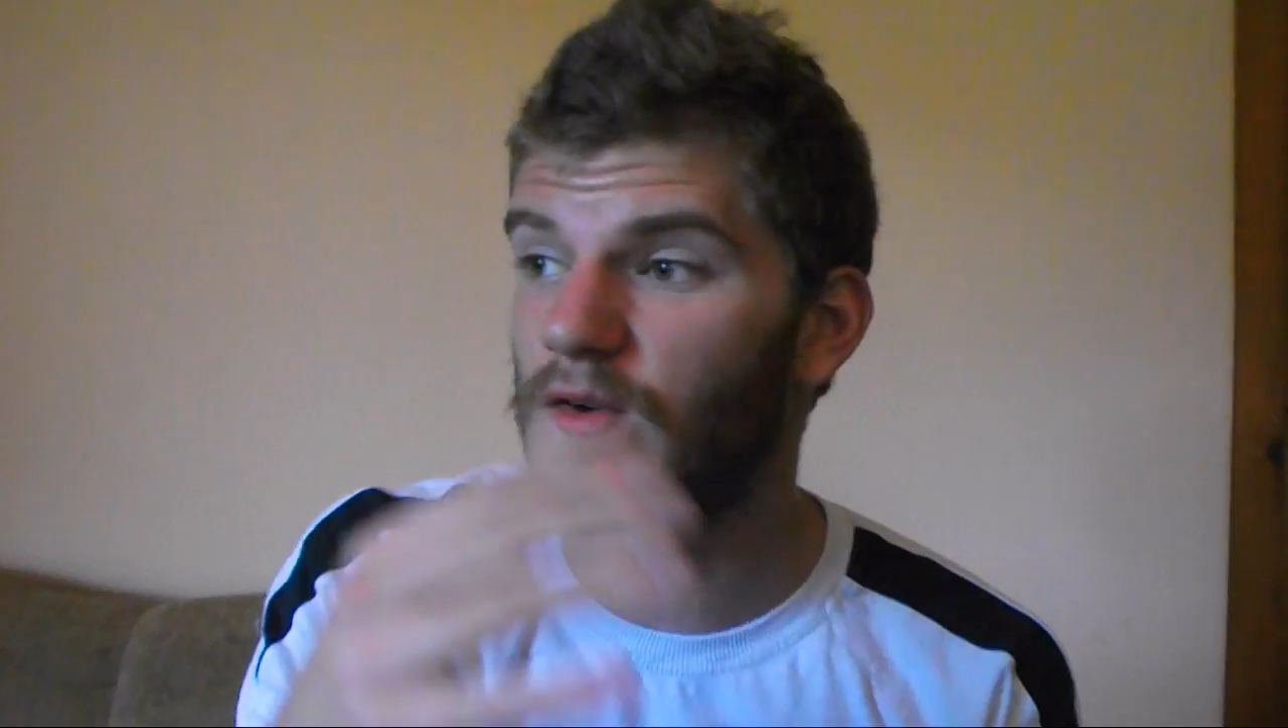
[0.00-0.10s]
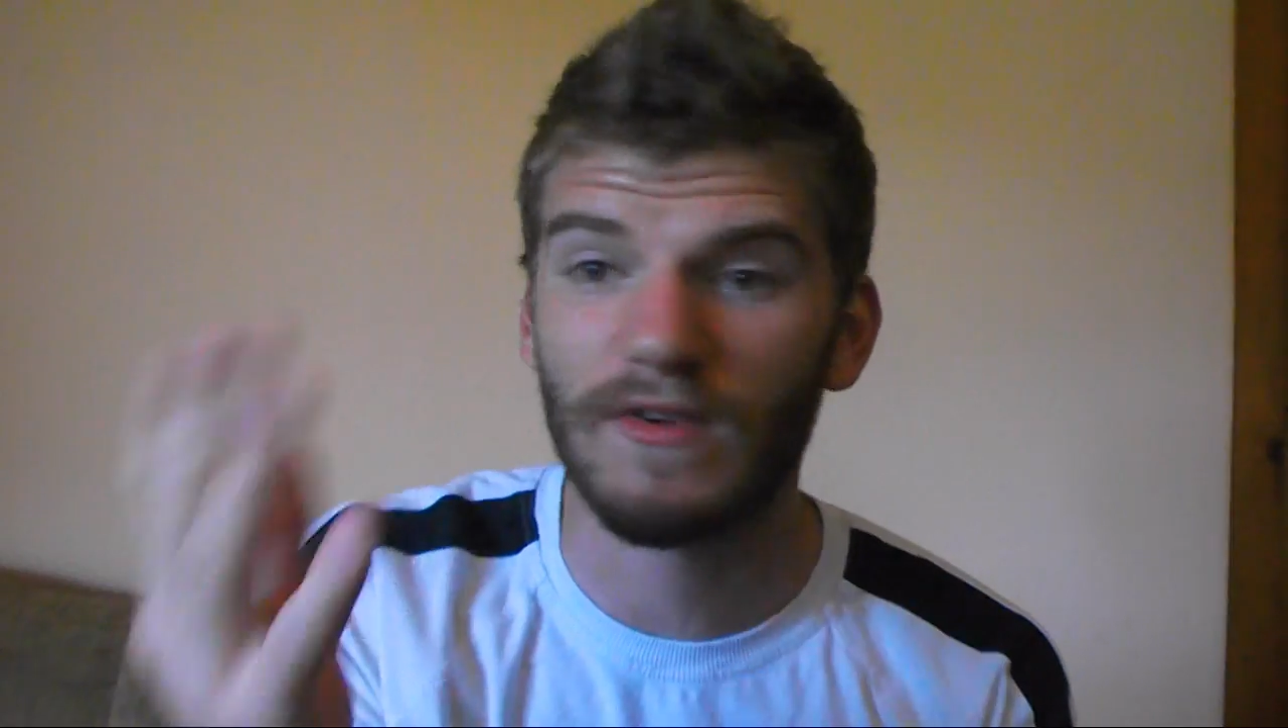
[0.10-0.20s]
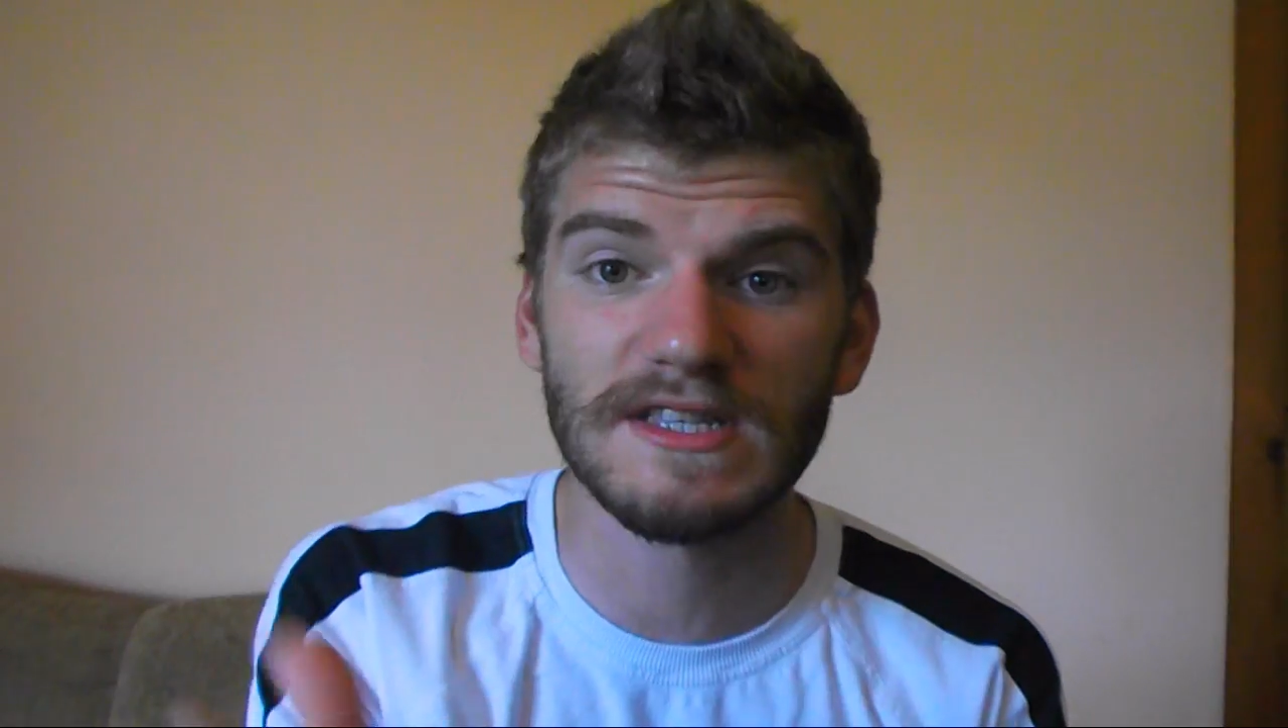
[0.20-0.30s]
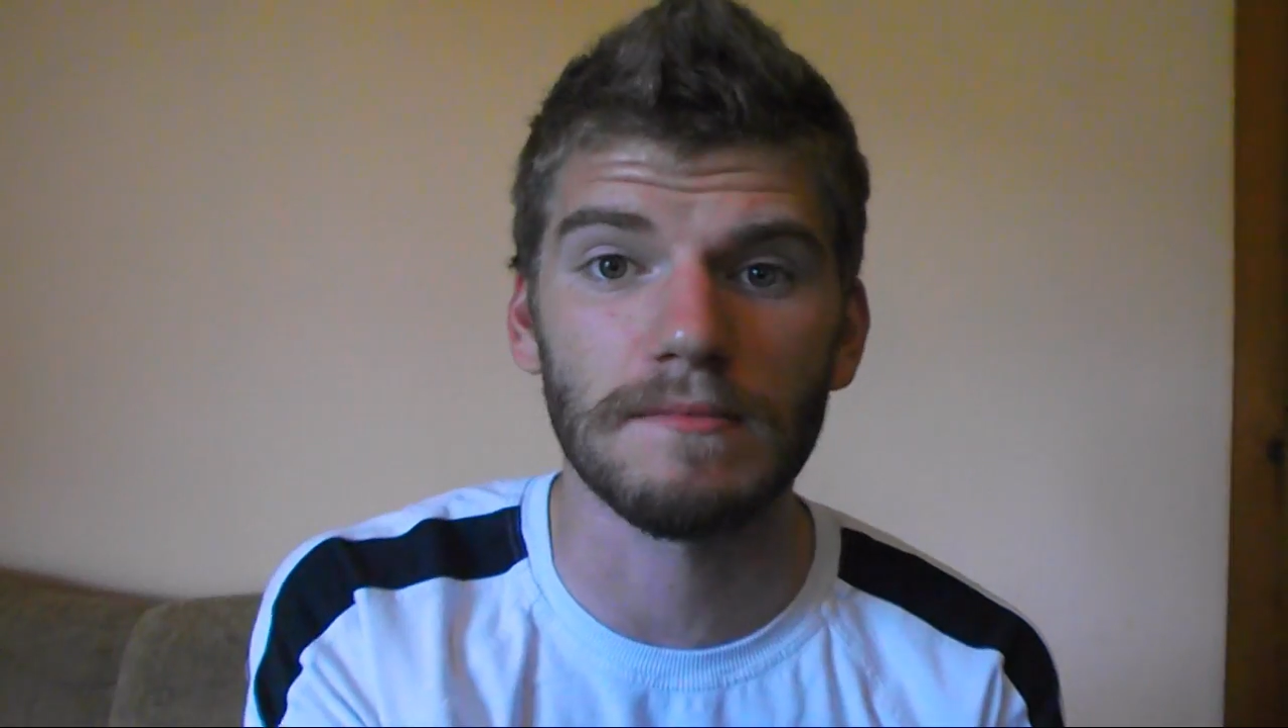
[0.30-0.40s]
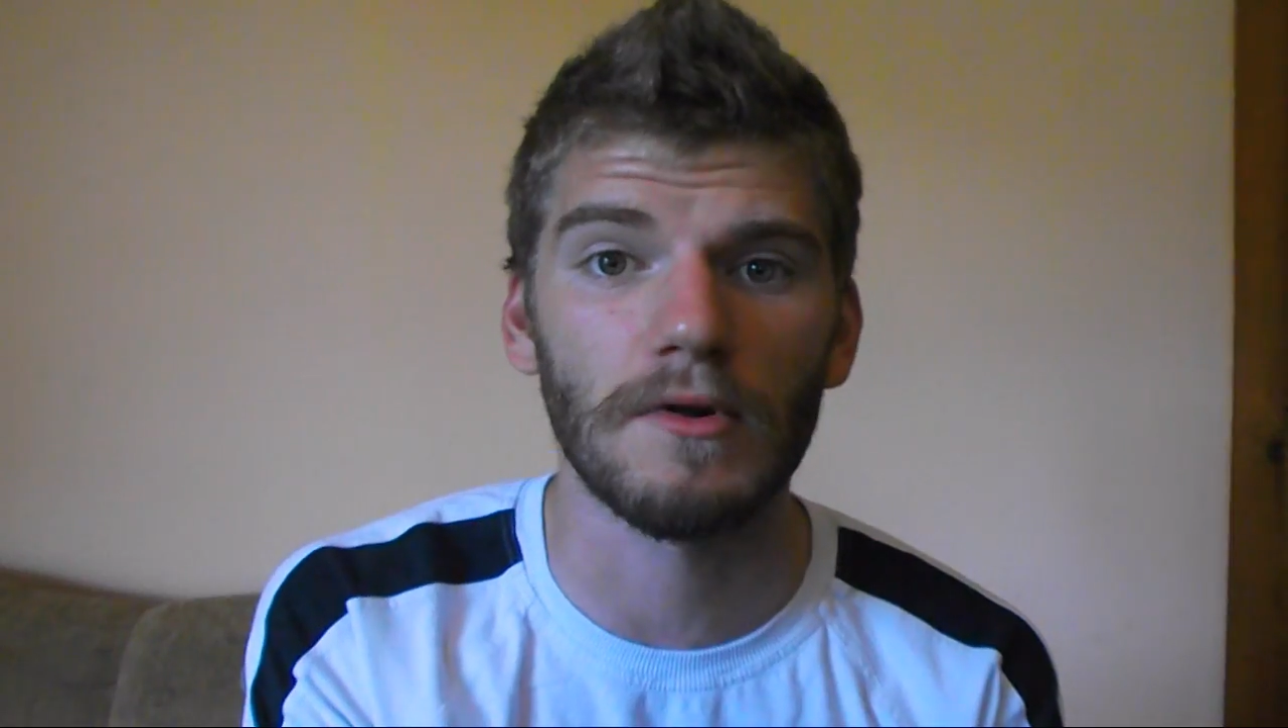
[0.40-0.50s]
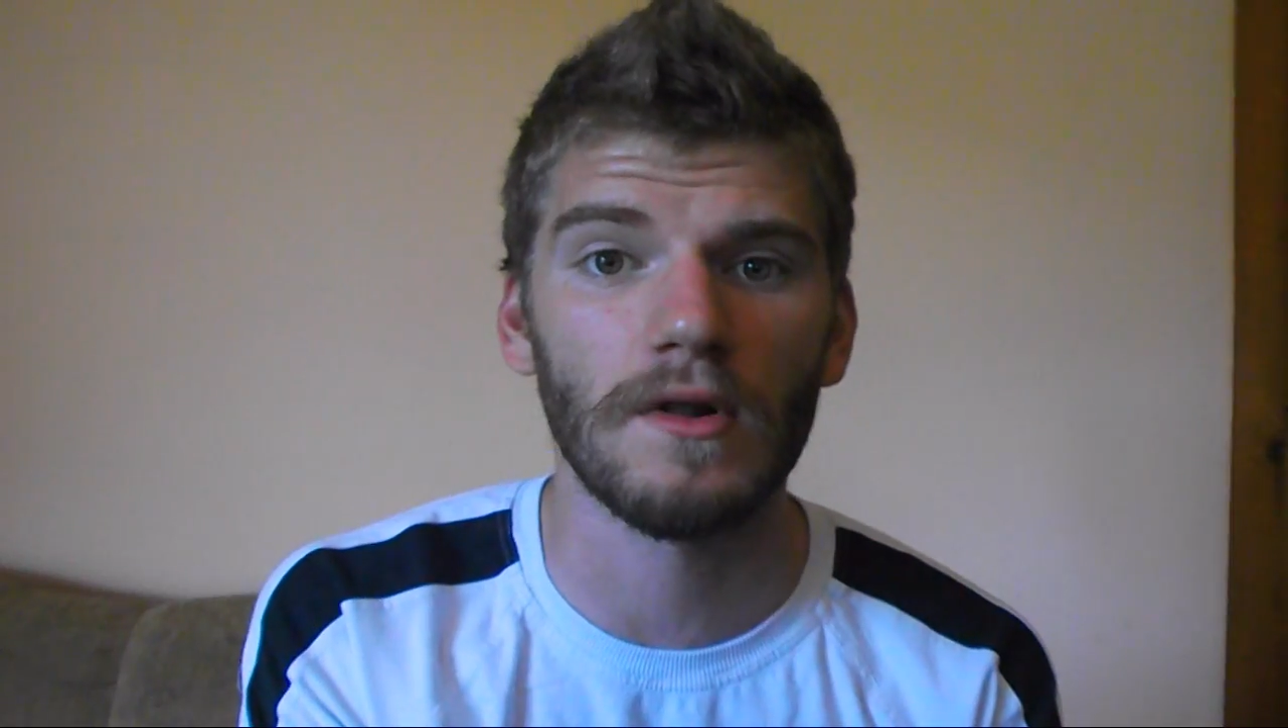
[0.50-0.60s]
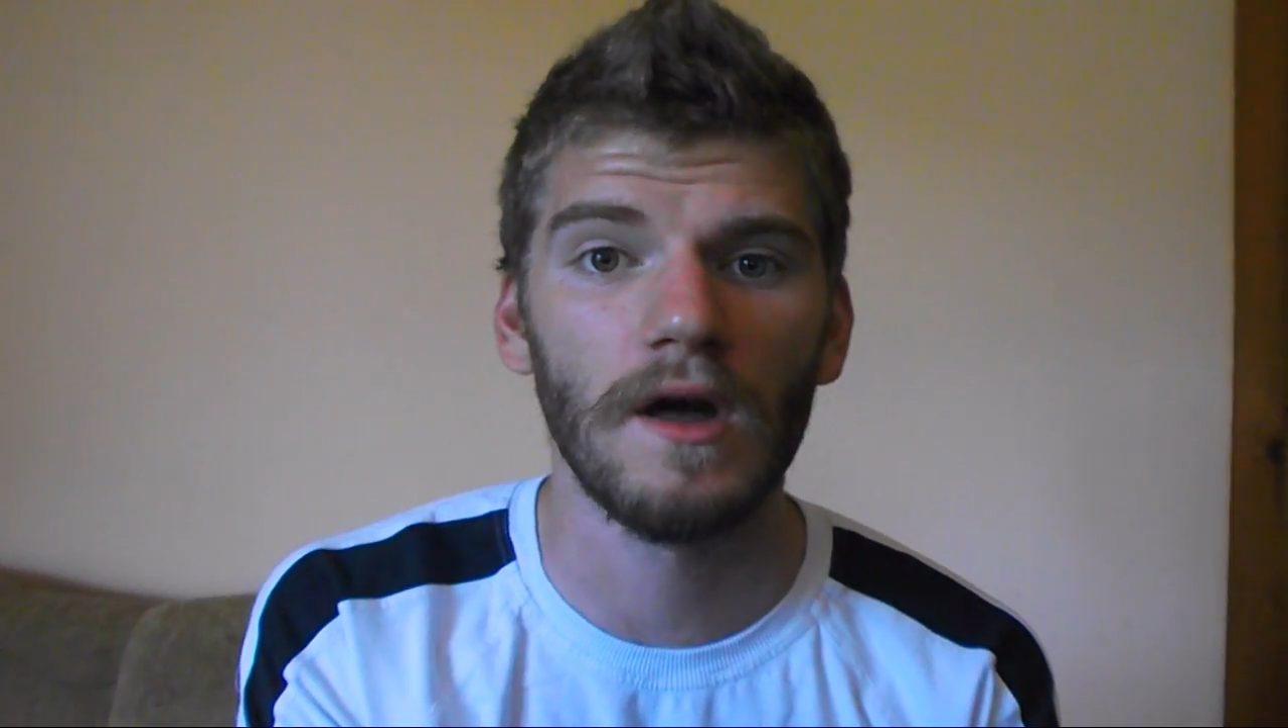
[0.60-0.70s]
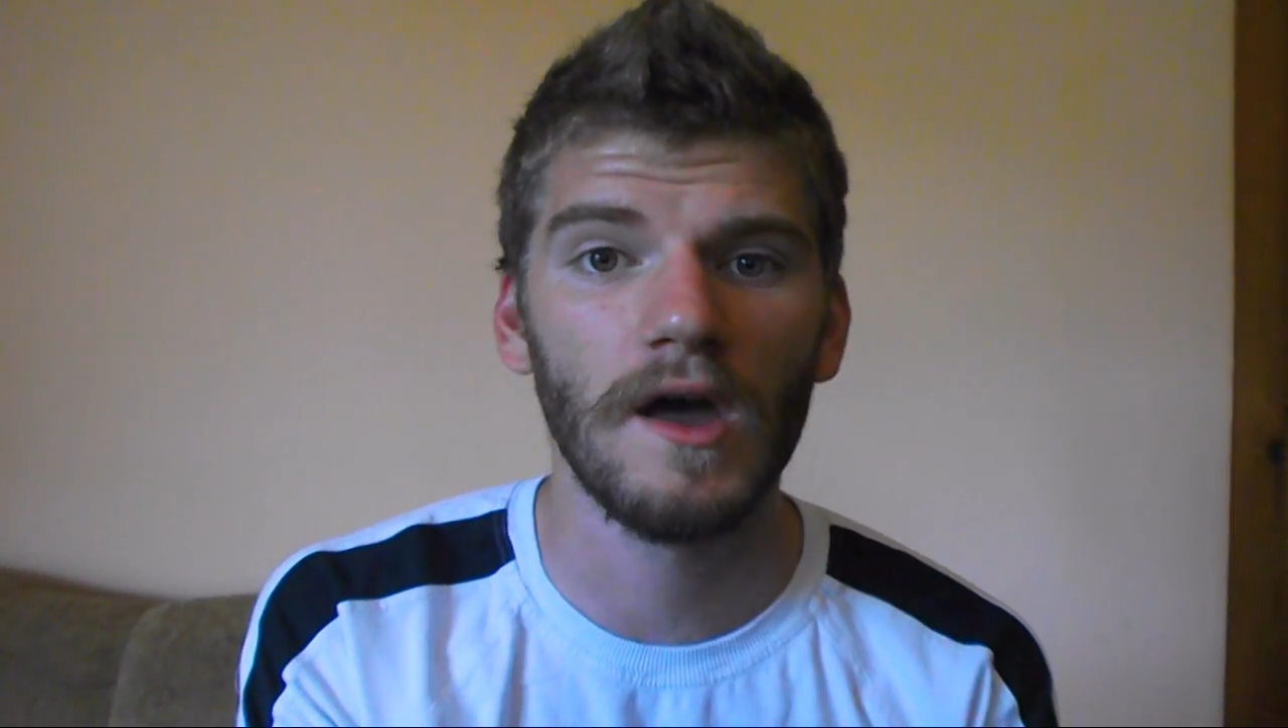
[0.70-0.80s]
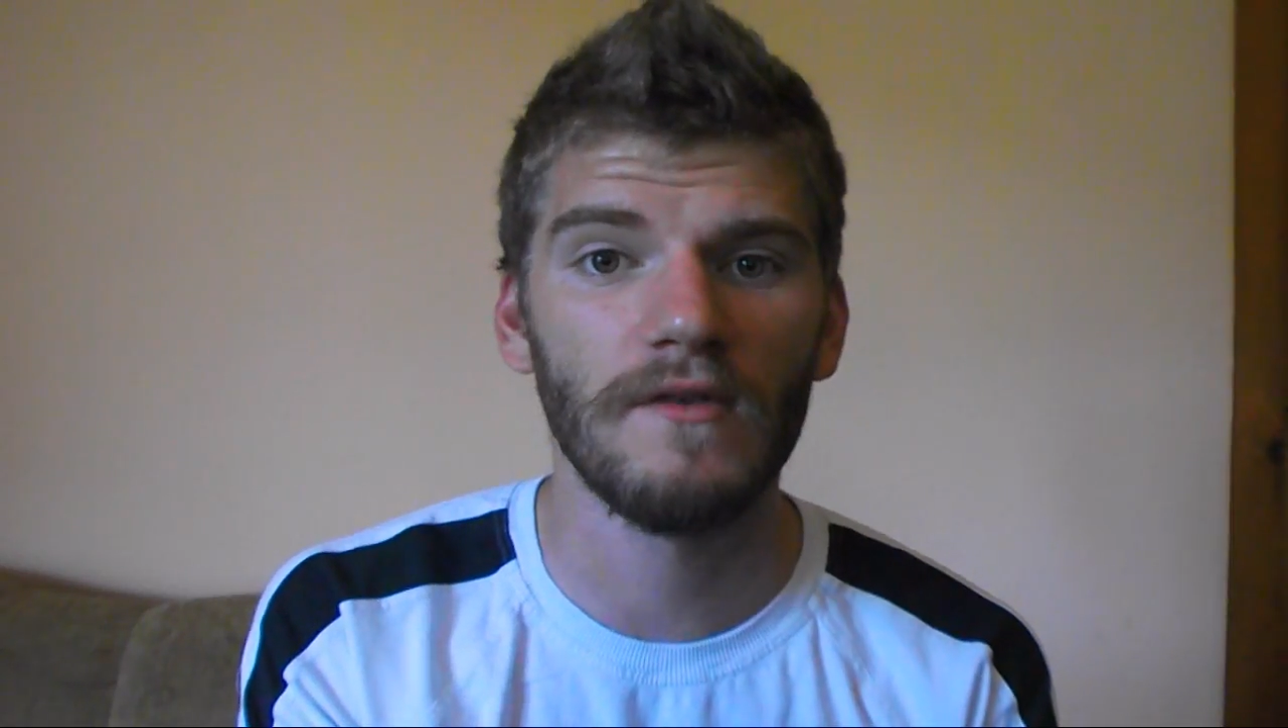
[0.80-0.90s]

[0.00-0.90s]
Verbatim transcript: invisible,